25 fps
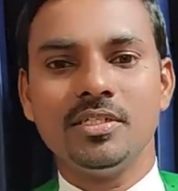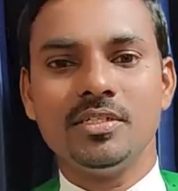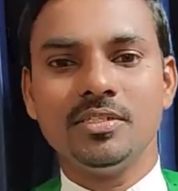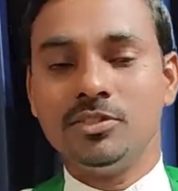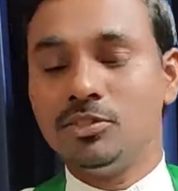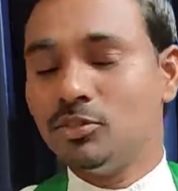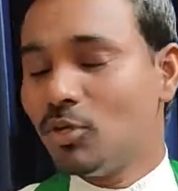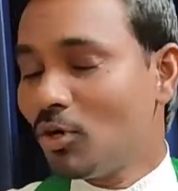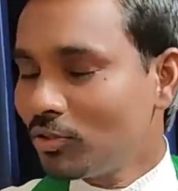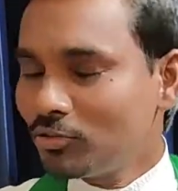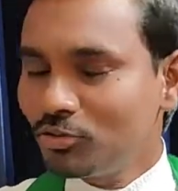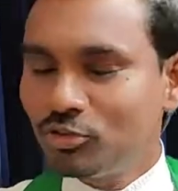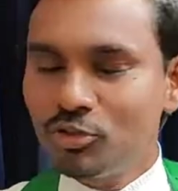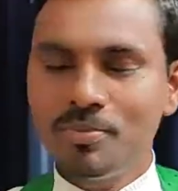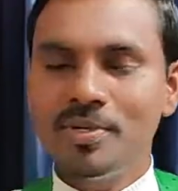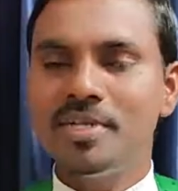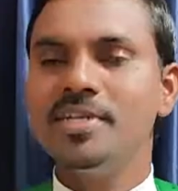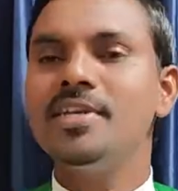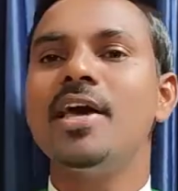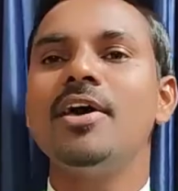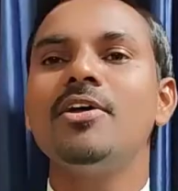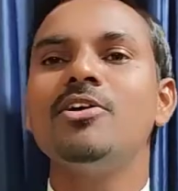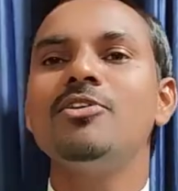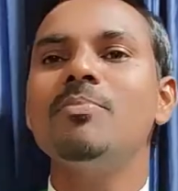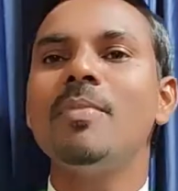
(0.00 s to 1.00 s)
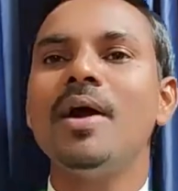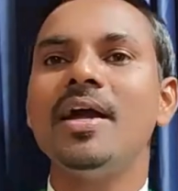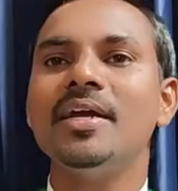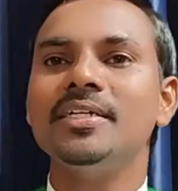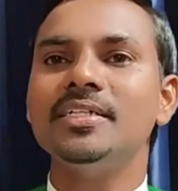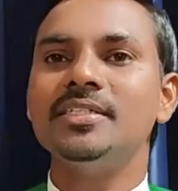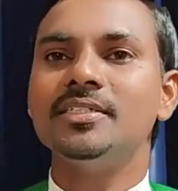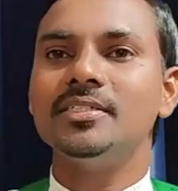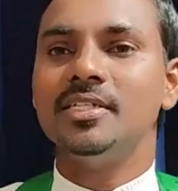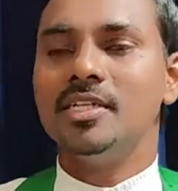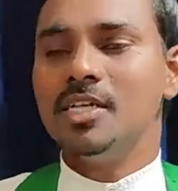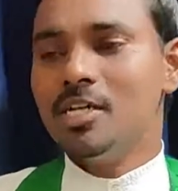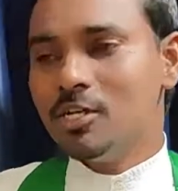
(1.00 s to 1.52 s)
not to be narrow
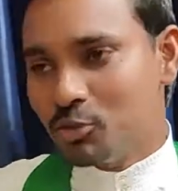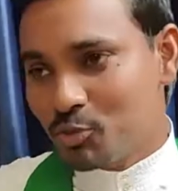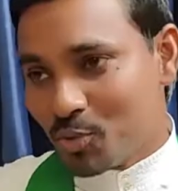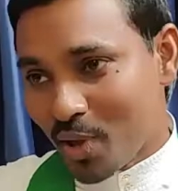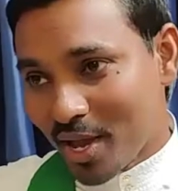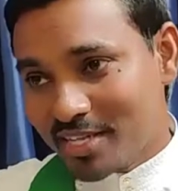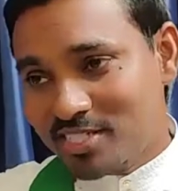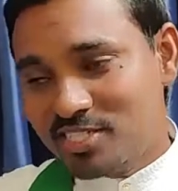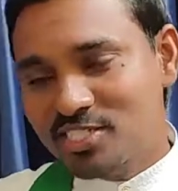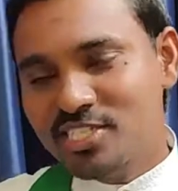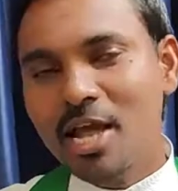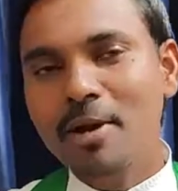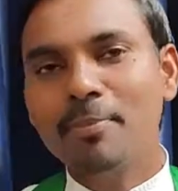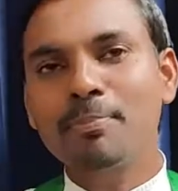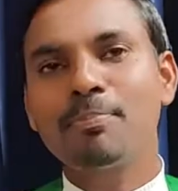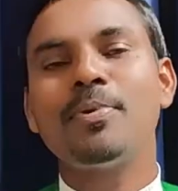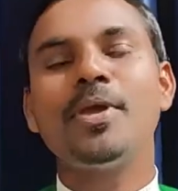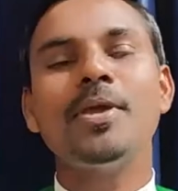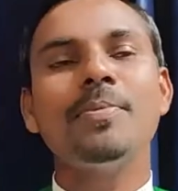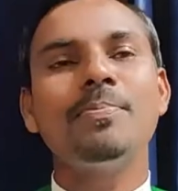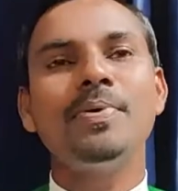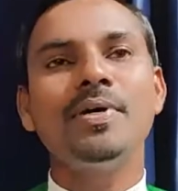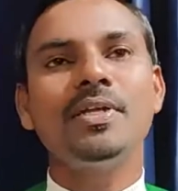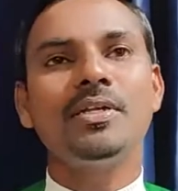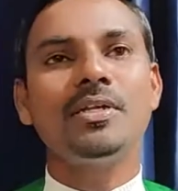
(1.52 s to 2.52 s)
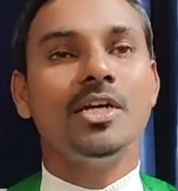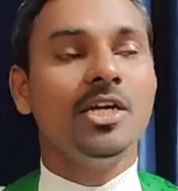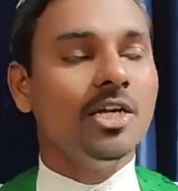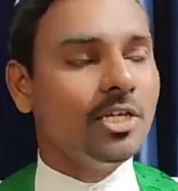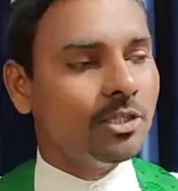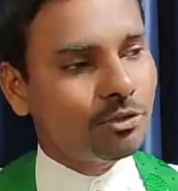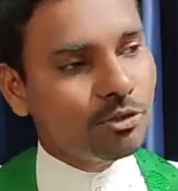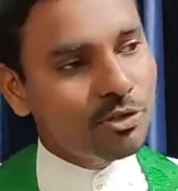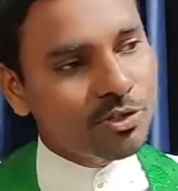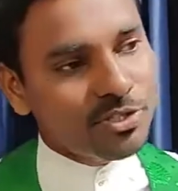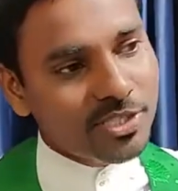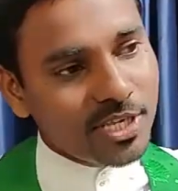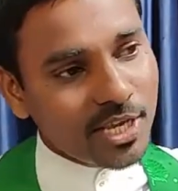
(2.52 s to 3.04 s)
minded, to accept people,
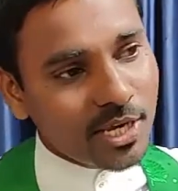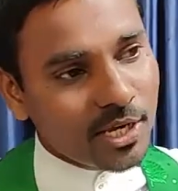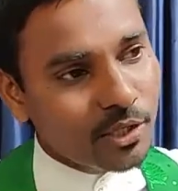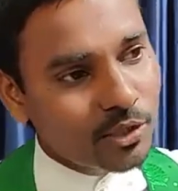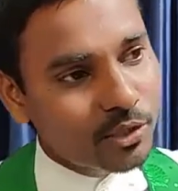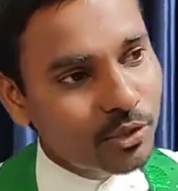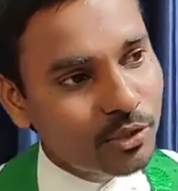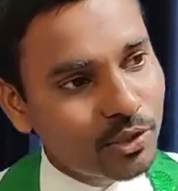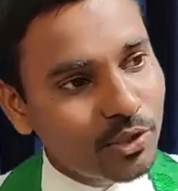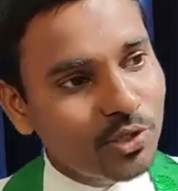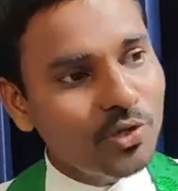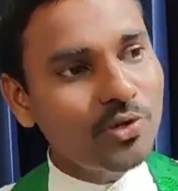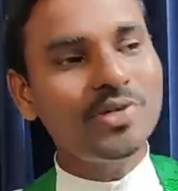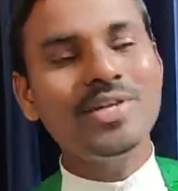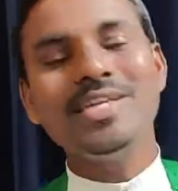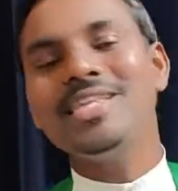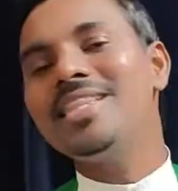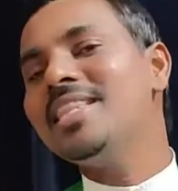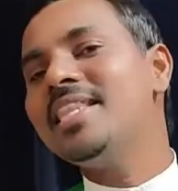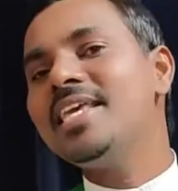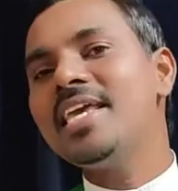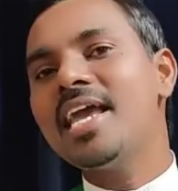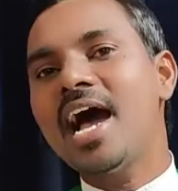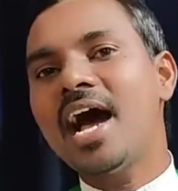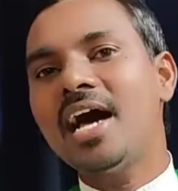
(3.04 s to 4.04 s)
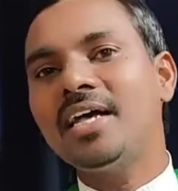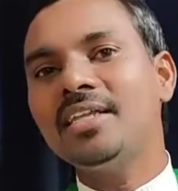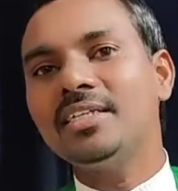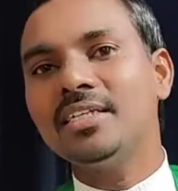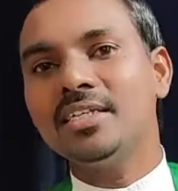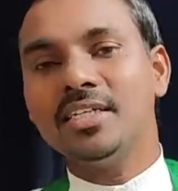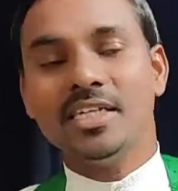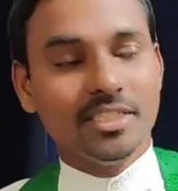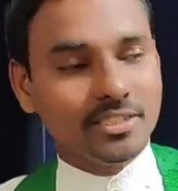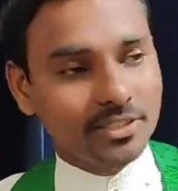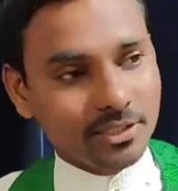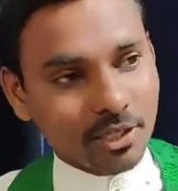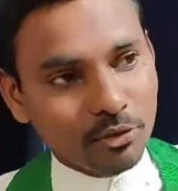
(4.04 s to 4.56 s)
to see good in the
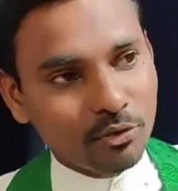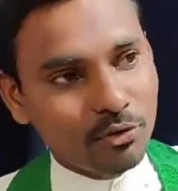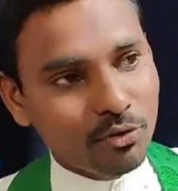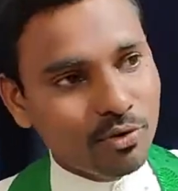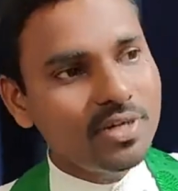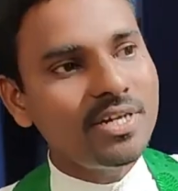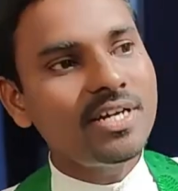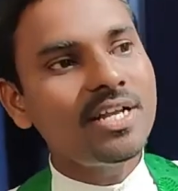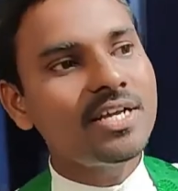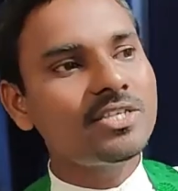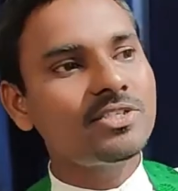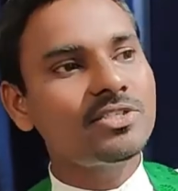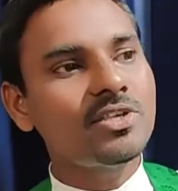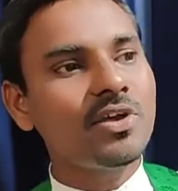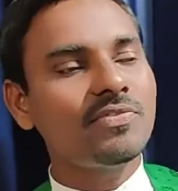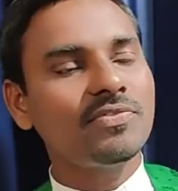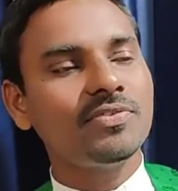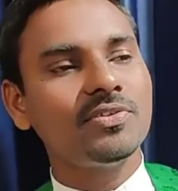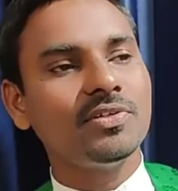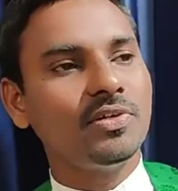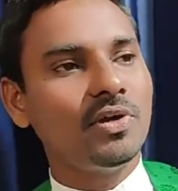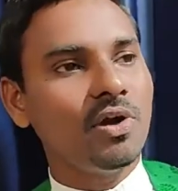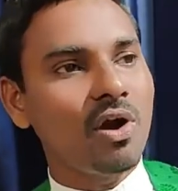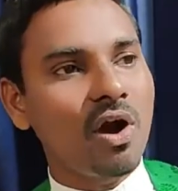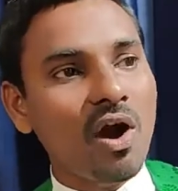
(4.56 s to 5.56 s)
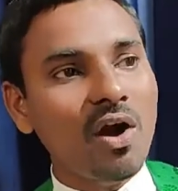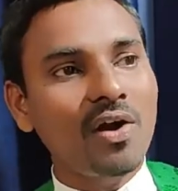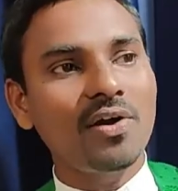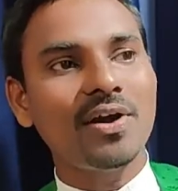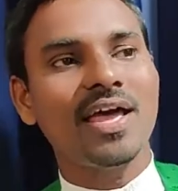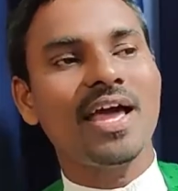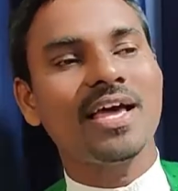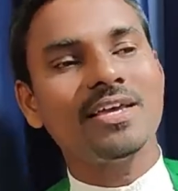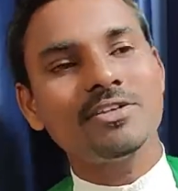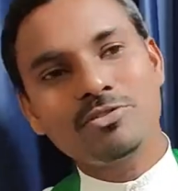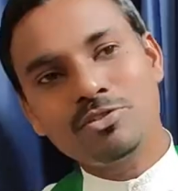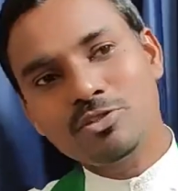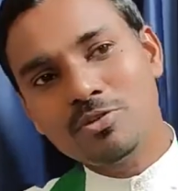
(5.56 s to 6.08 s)
other. The goodness of God
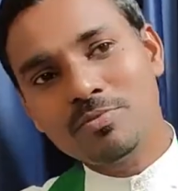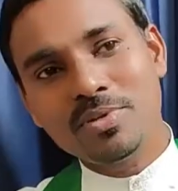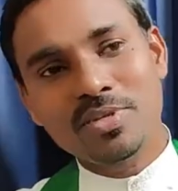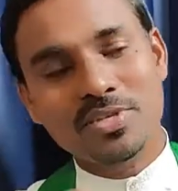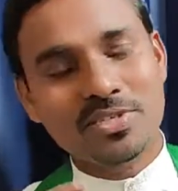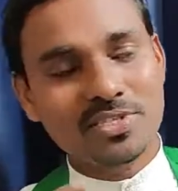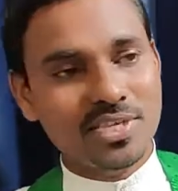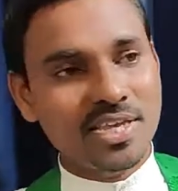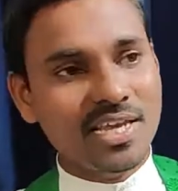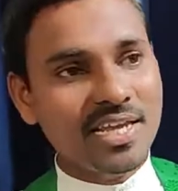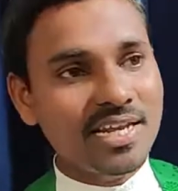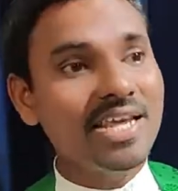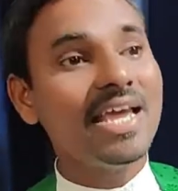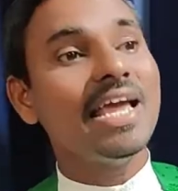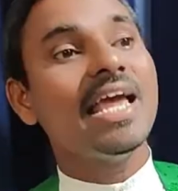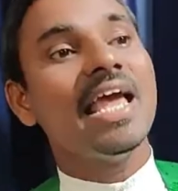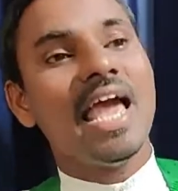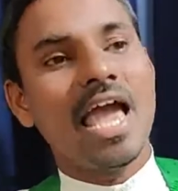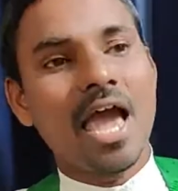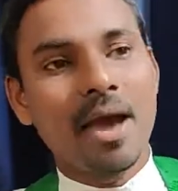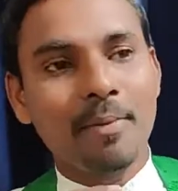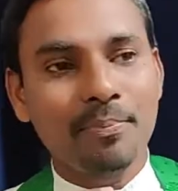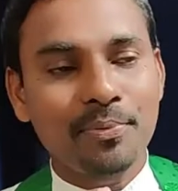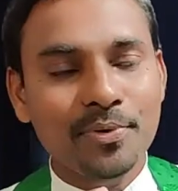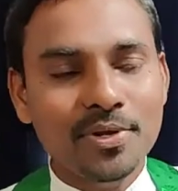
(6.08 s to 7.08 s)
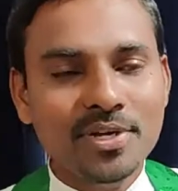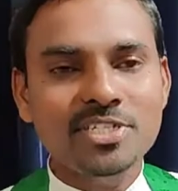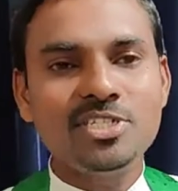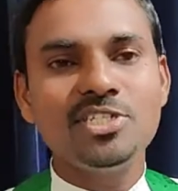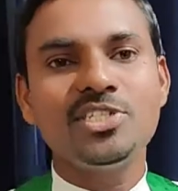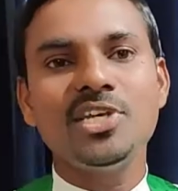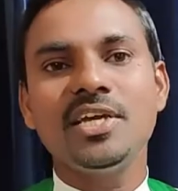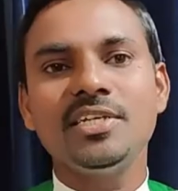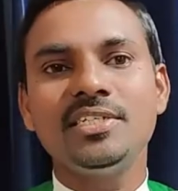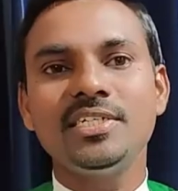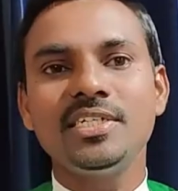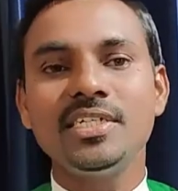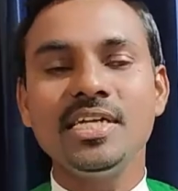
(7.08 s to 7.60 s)
has to be seen,
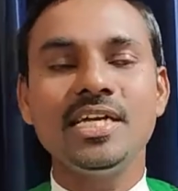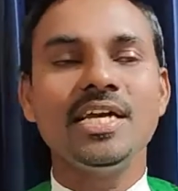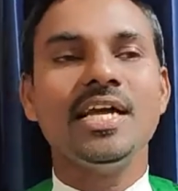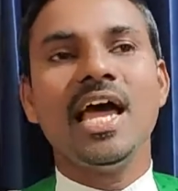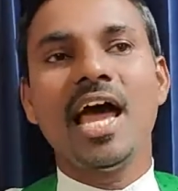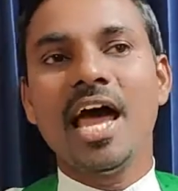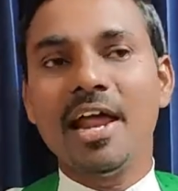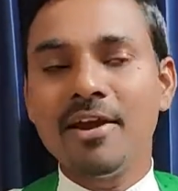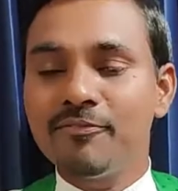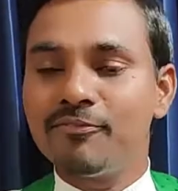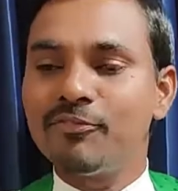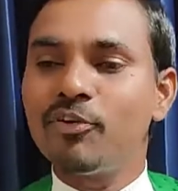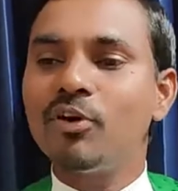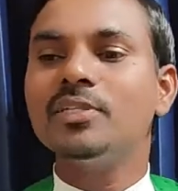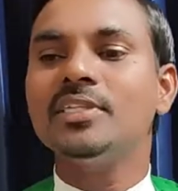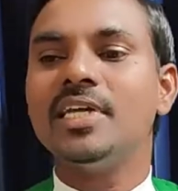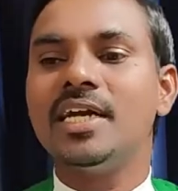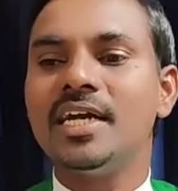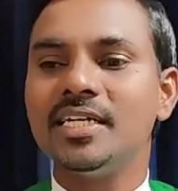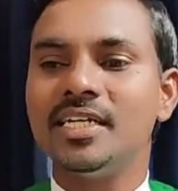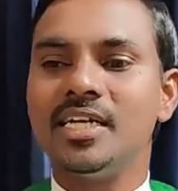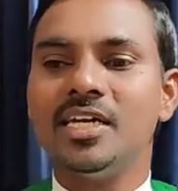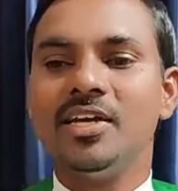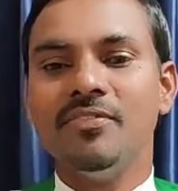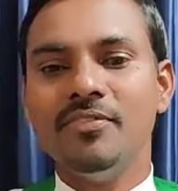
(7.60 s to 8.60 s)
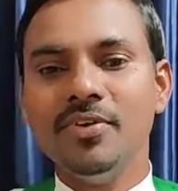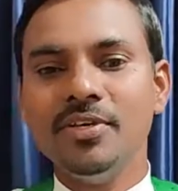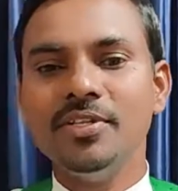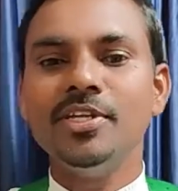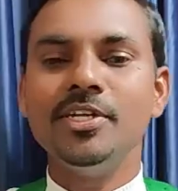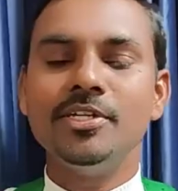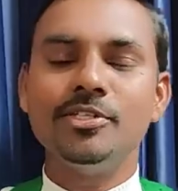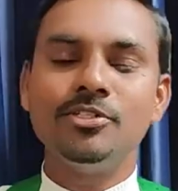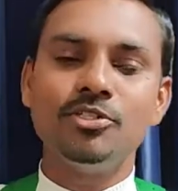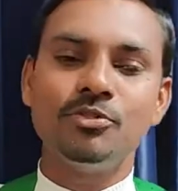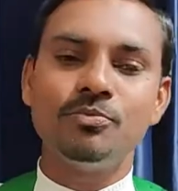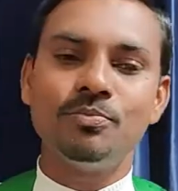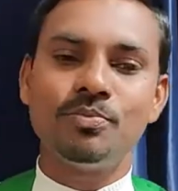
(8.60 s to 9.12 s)
appreciated, and for that we
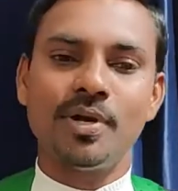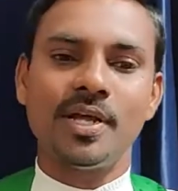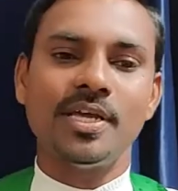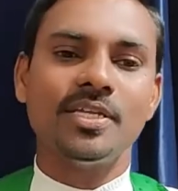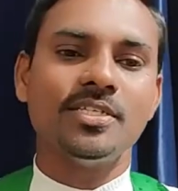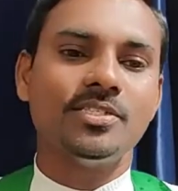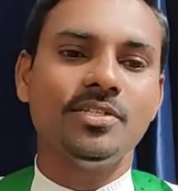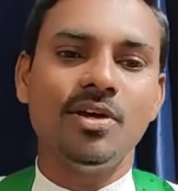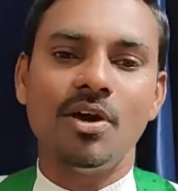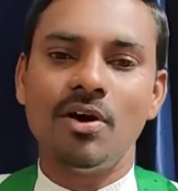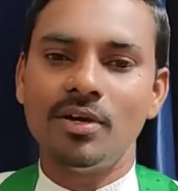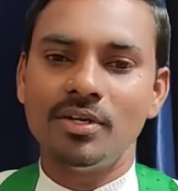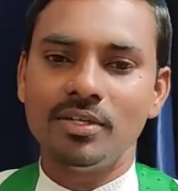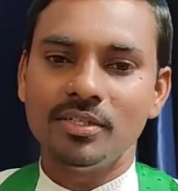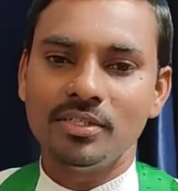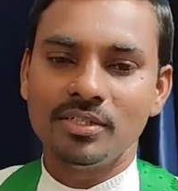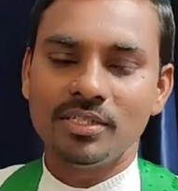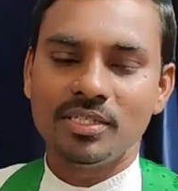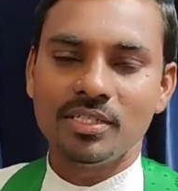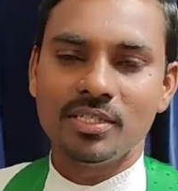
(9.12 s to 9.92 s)
need to praise God.